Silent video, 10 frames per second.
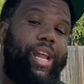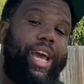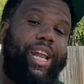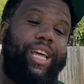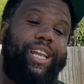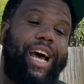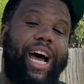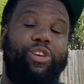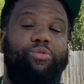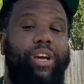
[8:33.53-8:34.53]
at it. Now
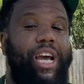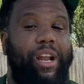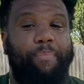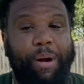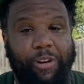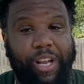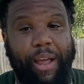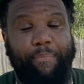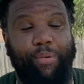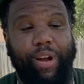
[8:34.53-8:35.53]
you done kind of burnt
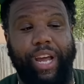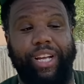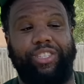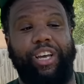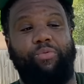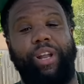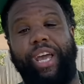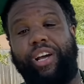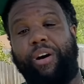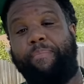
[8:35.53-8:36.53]
that bridge, and when they
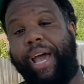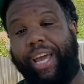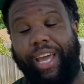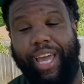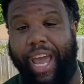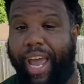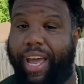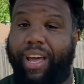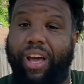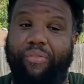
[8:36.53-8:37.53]
come back
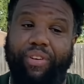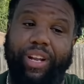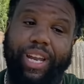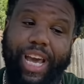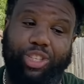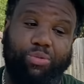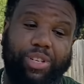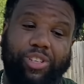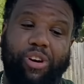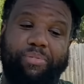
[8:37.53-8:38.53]
again for the next one,
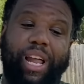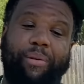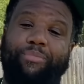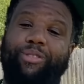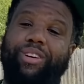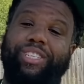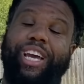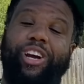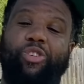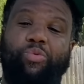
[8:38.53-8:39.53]
it's going to be like, boys ain't
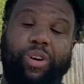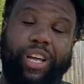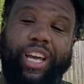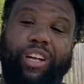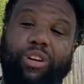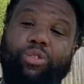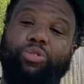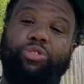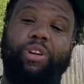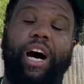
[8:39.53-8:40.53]
going to want to include
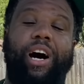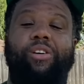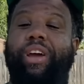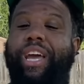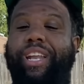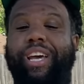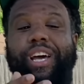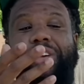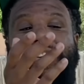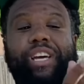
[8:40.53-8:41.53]
you, dog. And
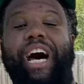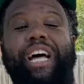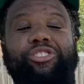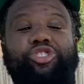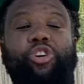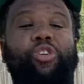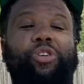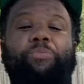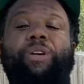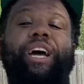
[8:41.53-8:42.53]
you're kind of showing
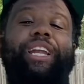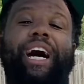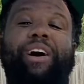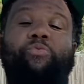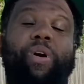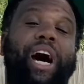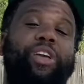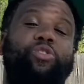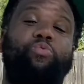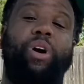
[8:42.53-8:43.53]
them right now why
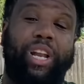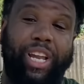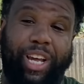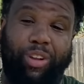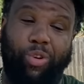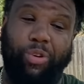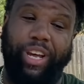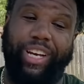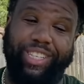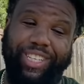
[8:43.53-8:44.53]
you wasn't included,
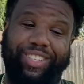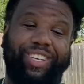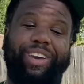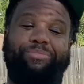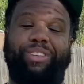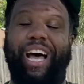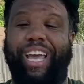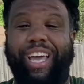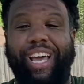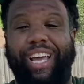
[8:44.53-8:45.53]
because it seems like,
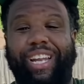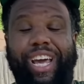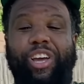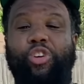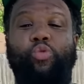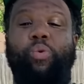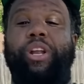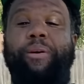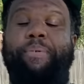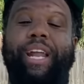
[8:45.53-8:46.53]
nigga, you wouldn't
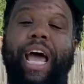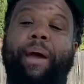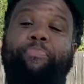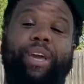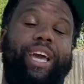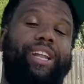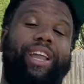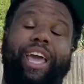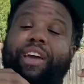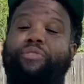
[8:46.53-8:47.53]
have been happy. And
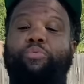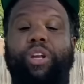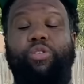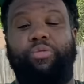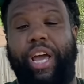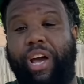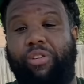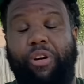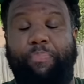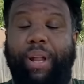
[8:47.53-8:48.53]
even with Lunel
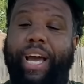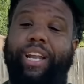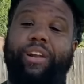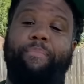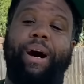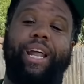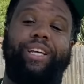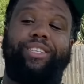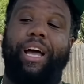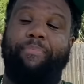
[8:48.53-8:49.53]
complaining about it,
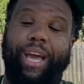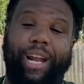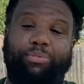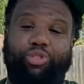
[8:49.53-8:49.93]
it's like, man, I'm